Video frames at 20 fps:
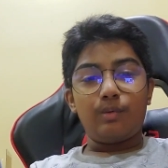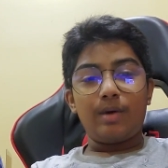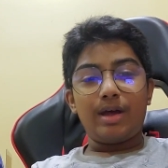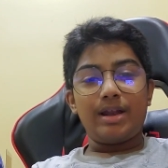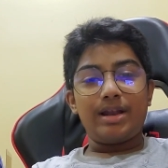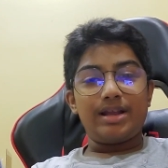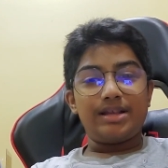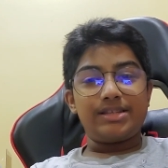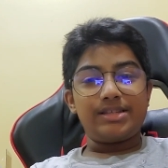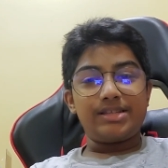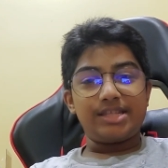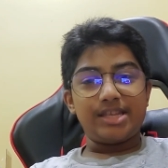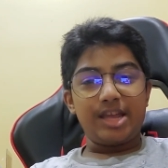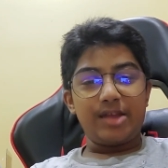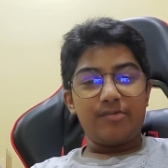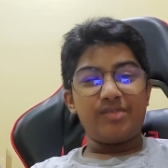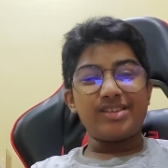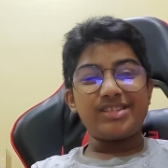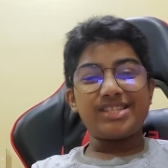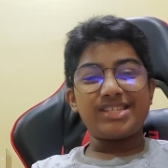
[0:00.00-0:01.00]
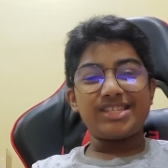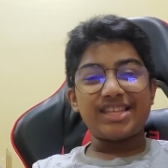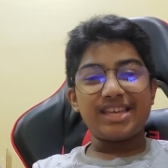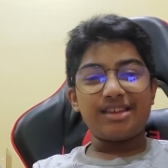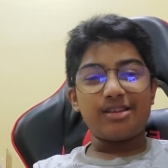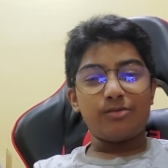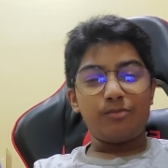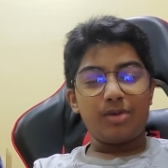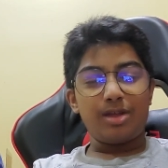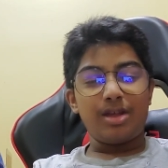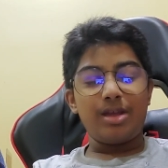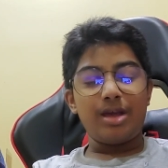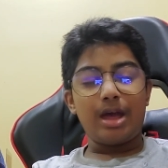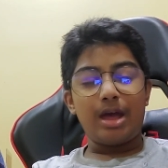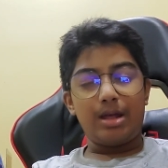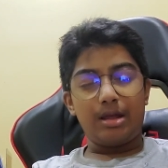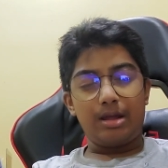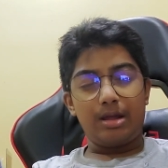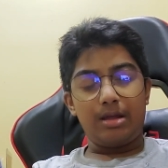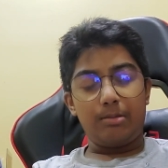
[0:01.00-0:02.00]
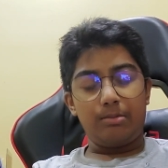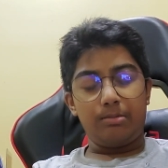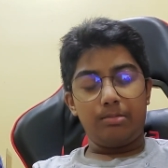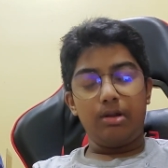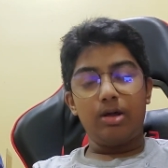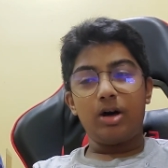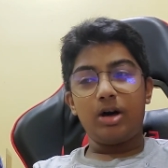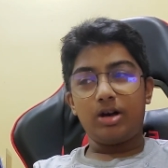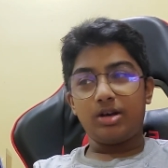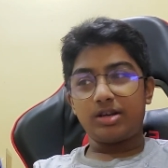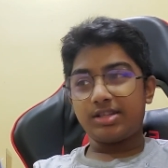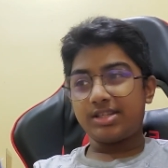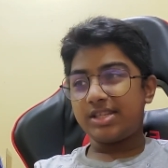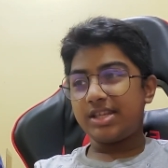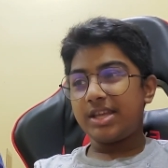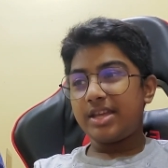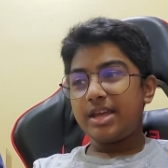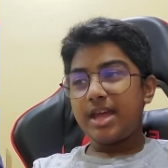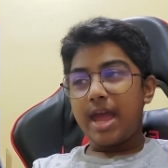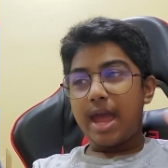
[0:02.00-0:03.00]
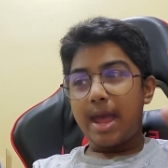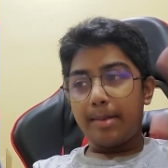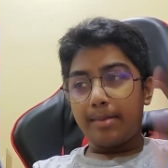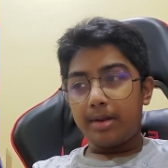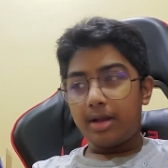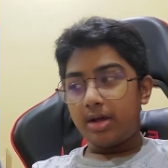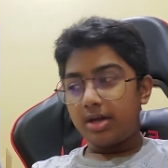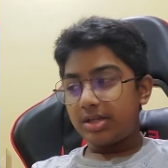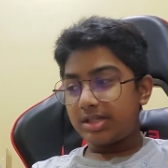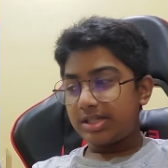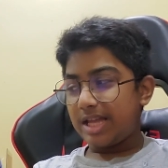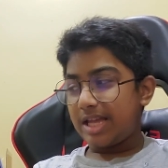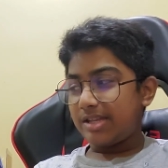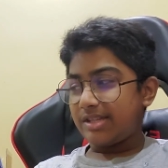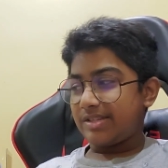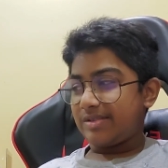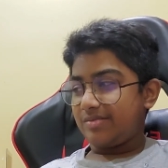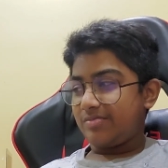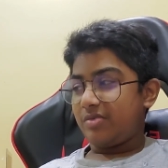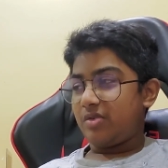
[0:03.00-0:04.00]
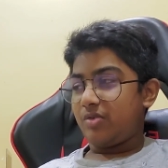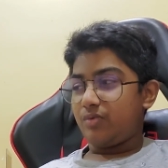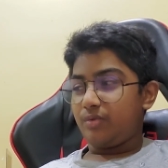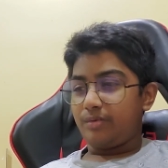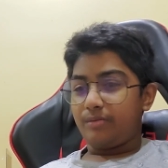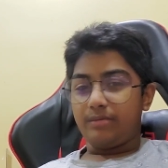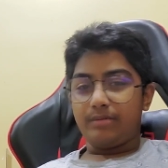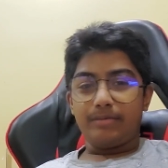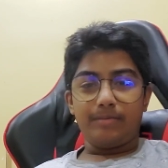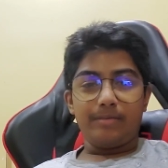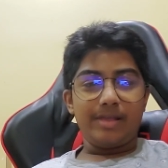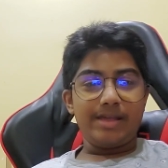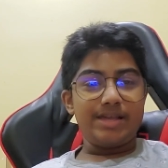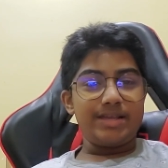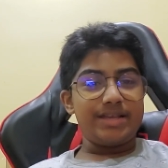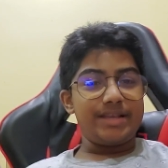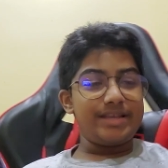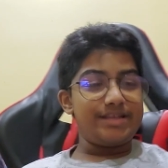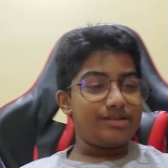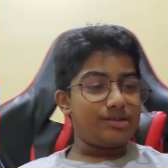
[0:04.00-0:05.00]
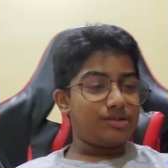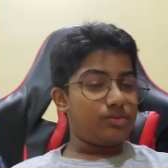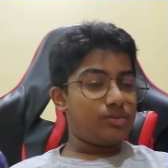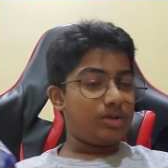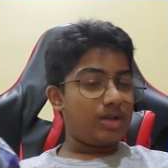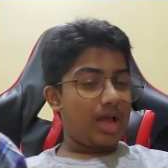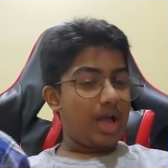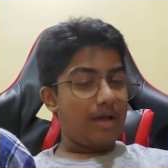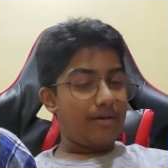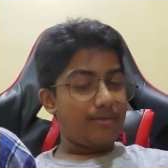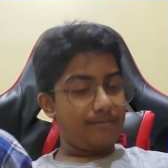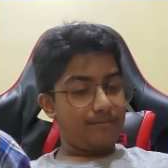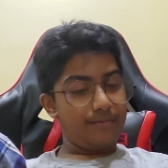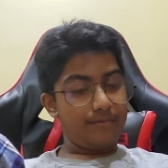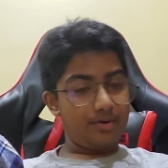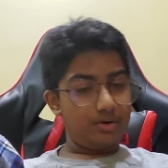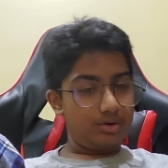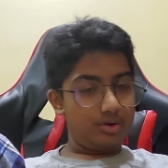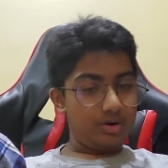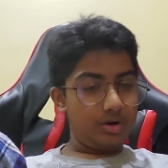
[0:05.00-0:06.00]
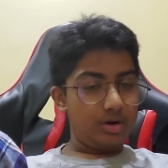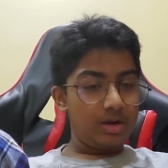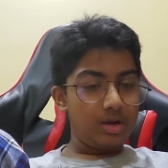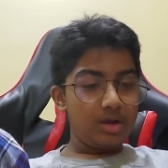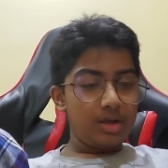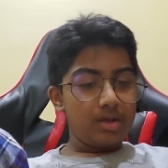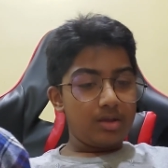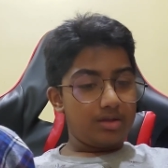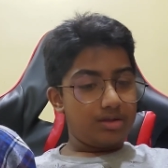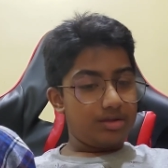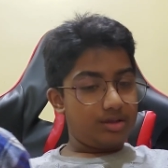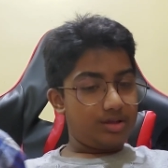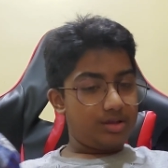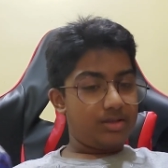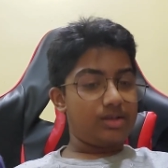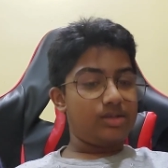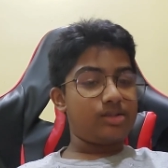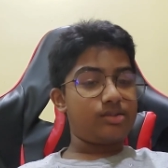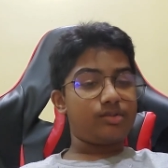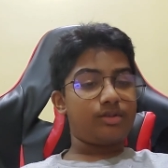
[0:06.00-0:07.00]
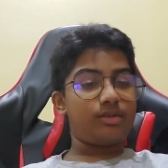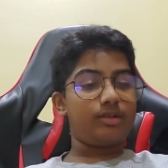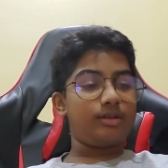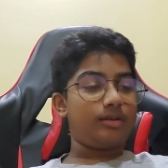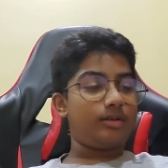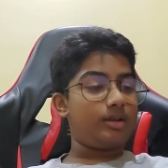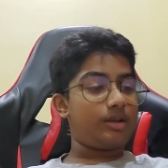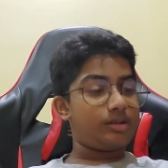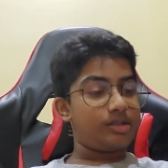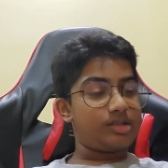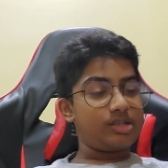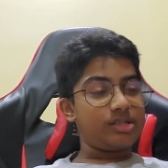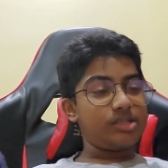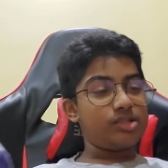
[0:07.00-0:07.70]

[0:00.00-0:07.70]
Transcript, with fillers: 1 has seen we stick with uh, uh, blocks, and blocks has evolved in the industry have for this one,